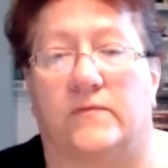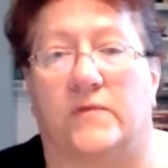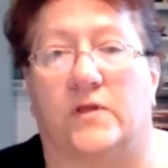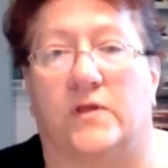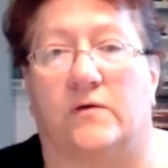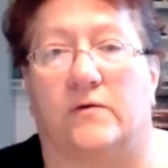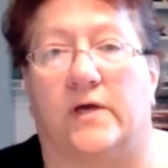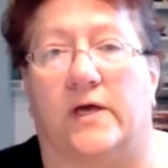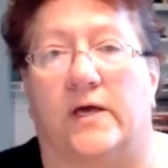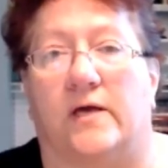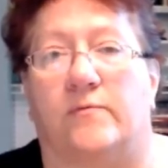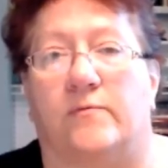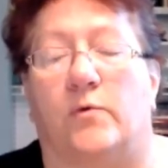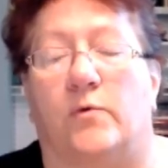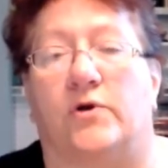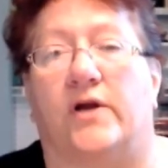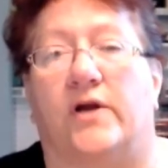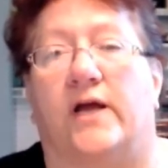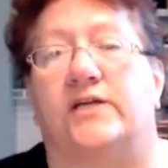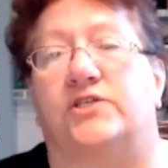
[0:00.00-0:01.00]
Okay, but
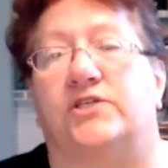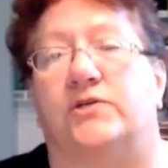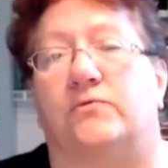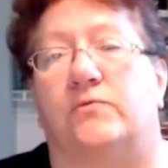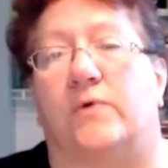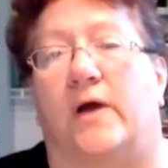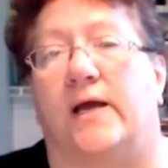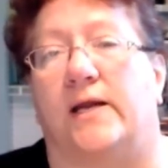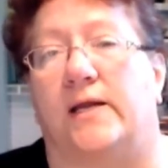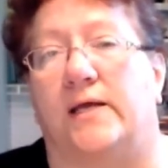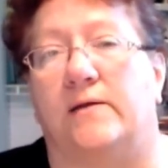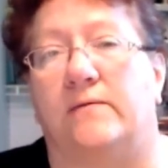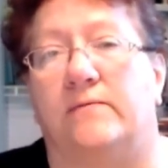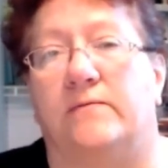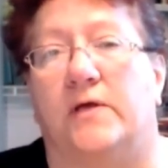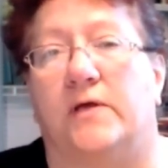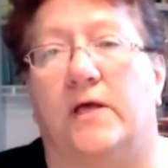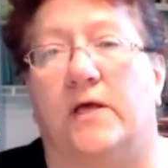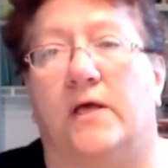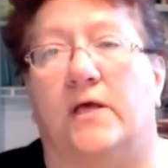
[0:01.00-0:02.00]
when you're actually writing,
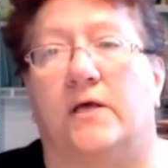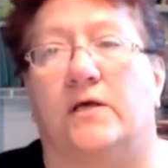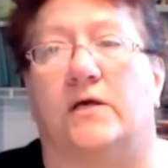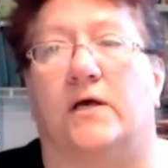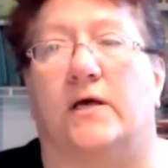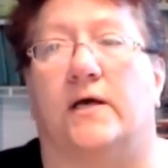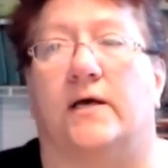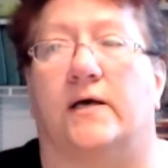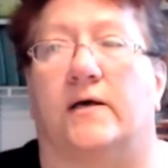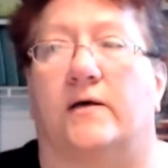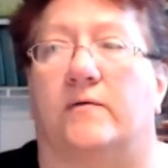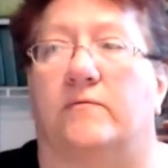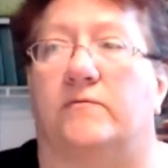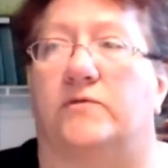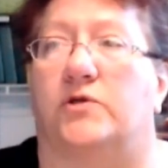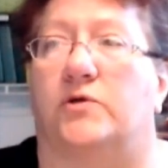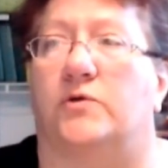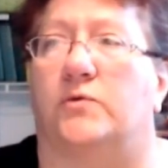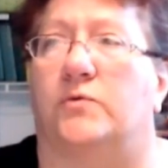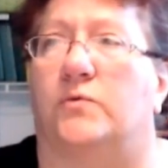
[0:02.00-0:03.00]

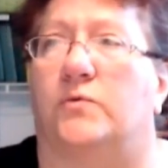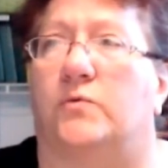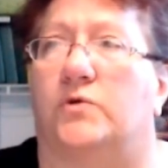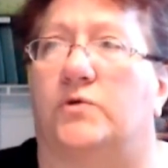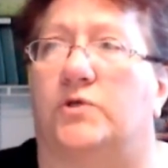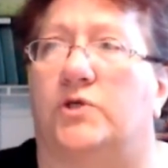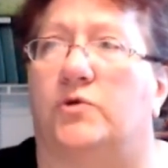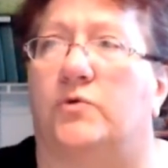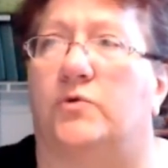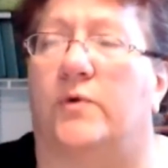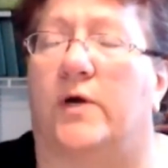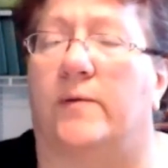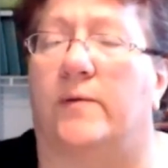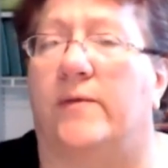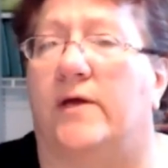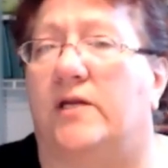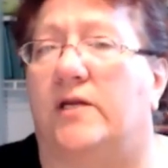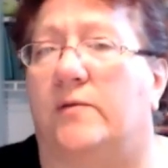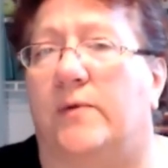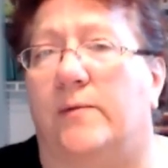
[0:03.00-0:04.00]
do you
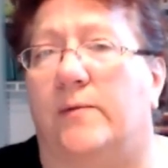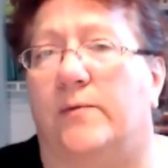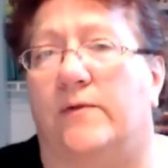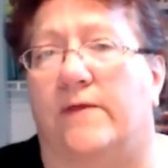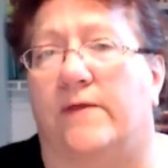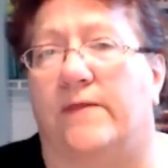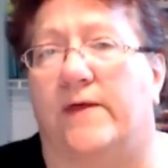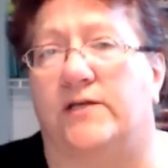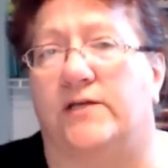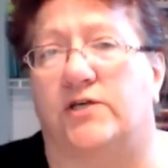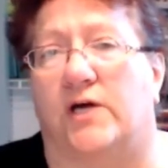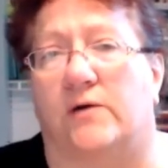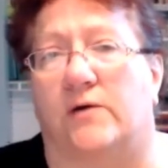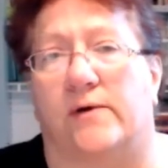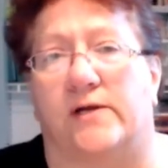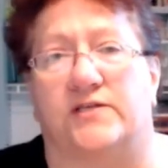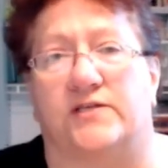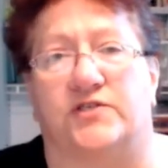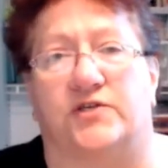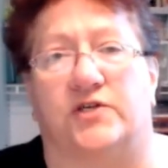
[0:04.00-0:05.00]
recommend to people that they try to
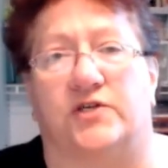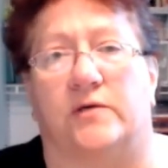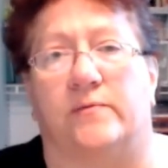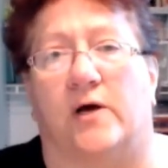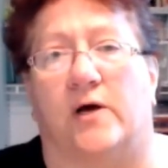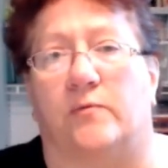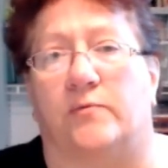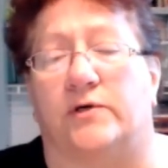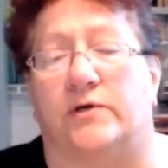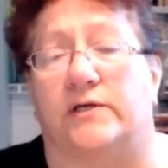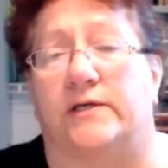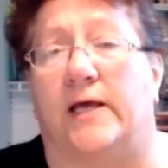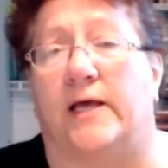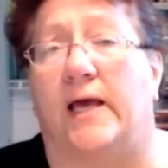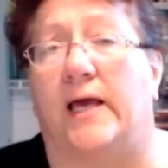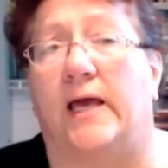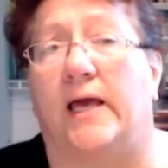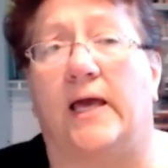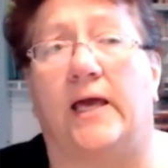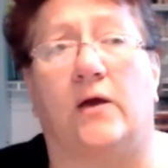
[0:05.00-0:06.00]
write a certain amount per
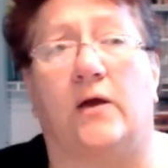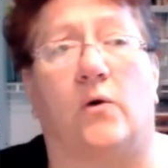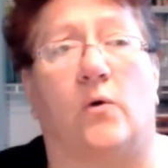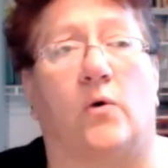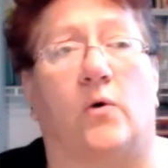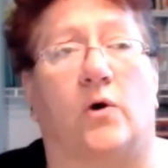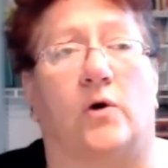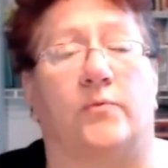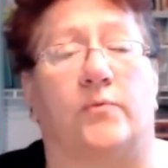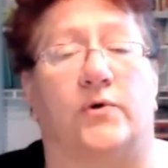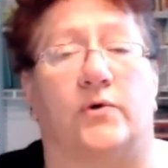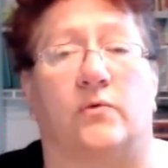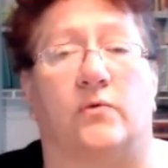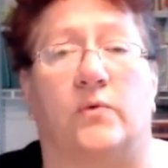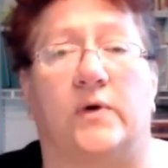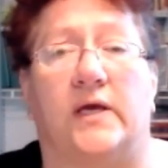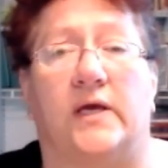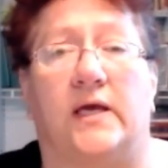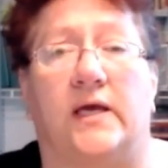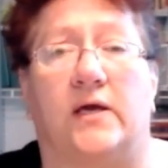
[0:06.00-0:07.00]
day or per
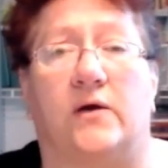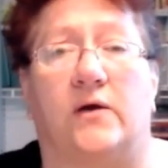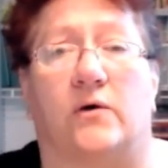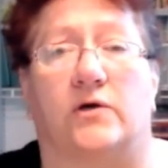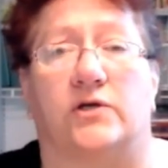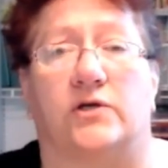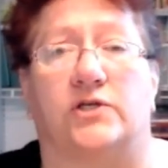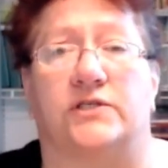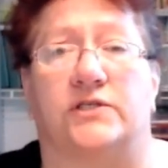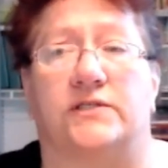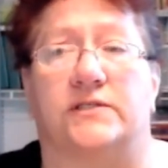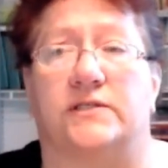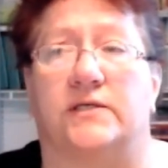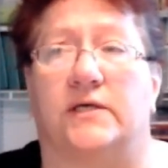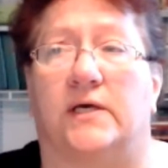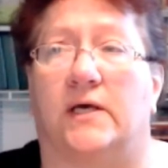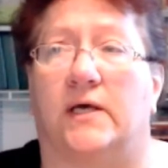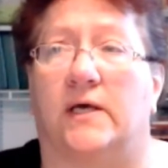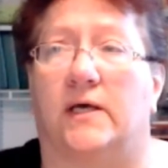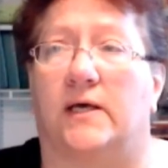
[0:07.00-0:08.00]
week, or just
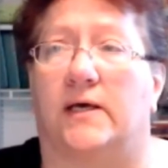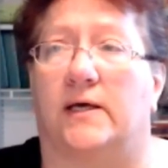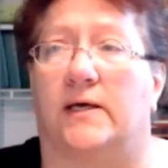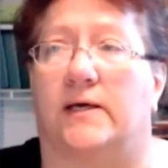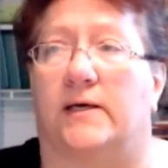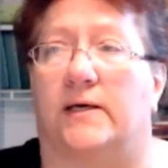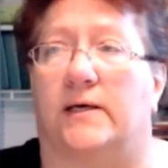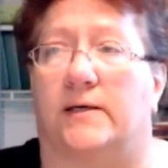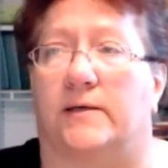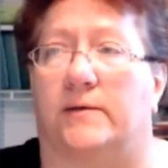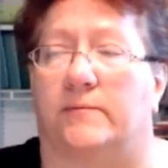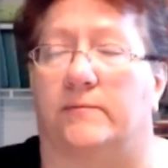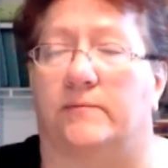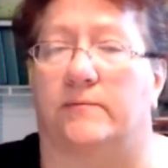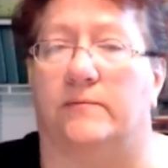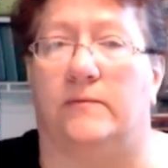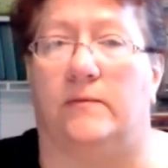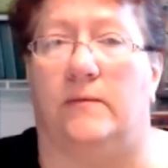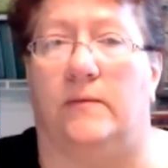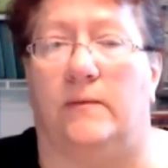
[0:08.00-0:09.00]

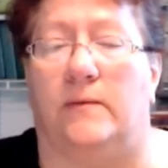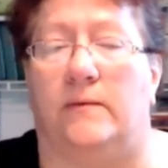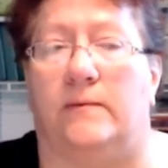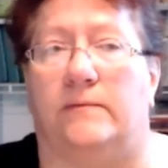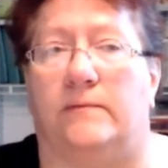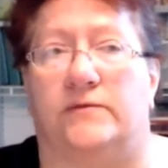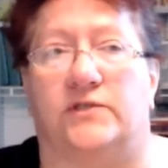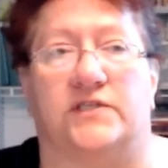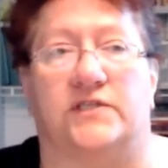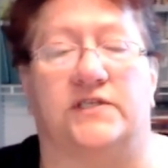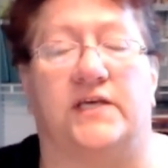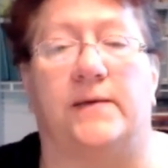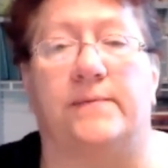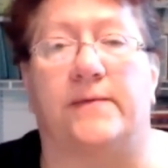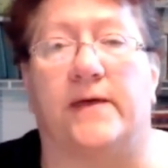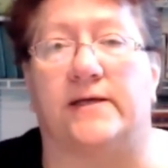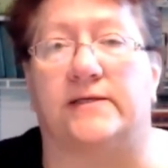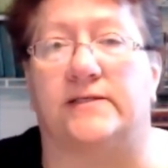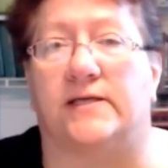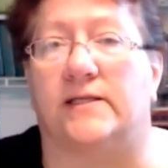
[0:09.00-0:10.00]
keep
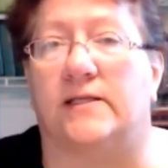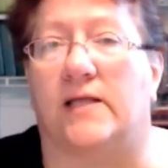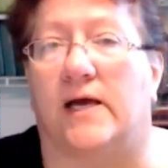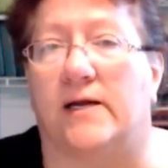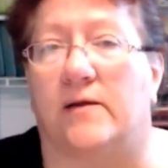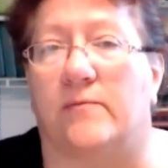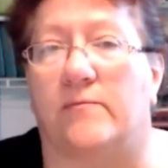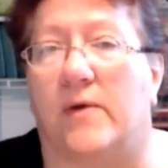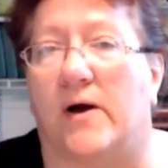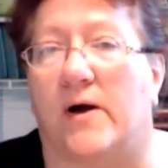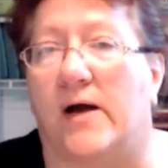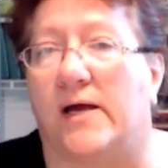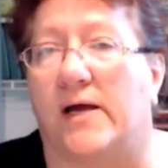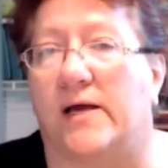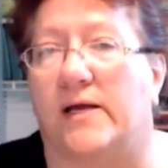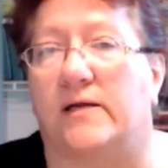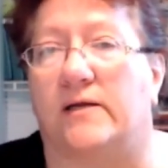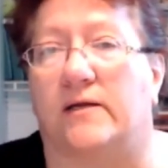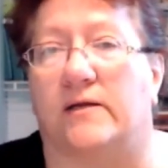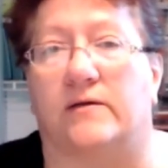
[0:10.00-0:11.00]
that deadline in
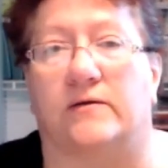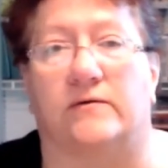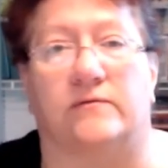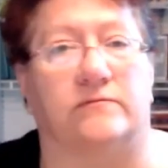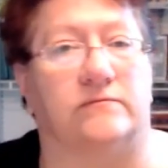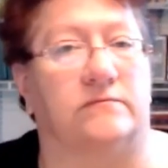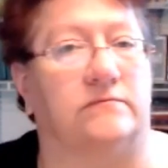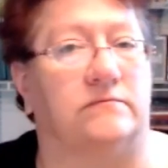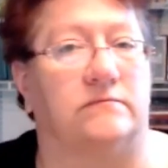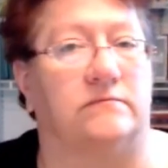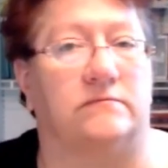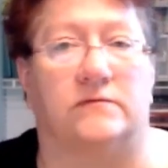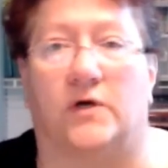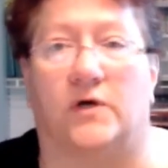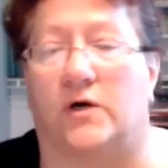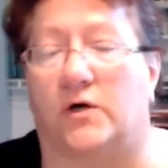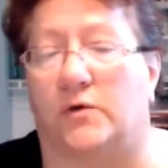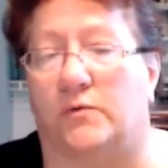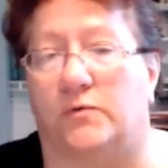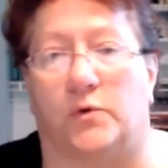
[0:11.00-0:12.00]
mind and
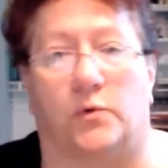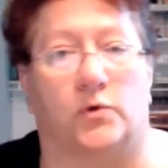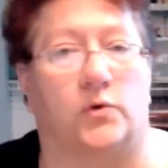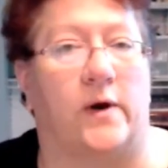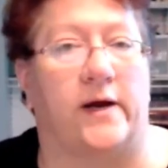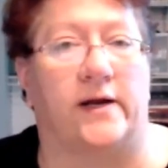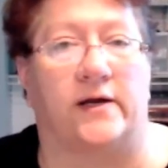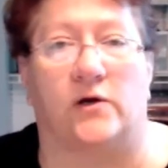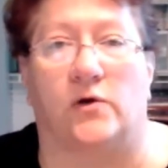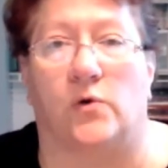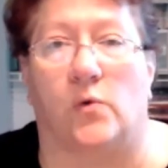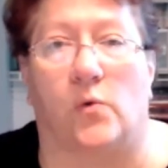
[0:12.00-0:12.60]
write in